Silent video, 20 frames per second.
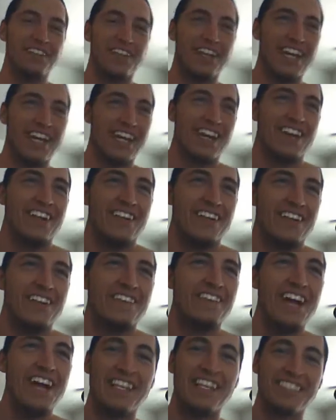Like all
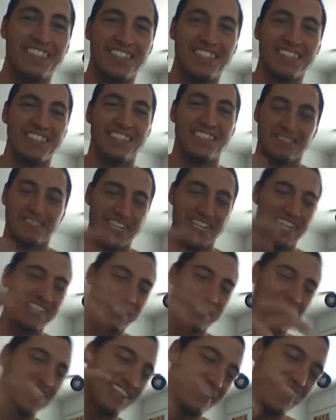over Alexander. This is what I
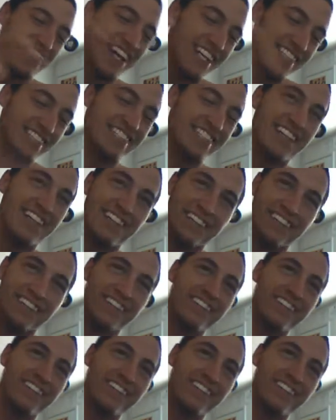think of Alexander.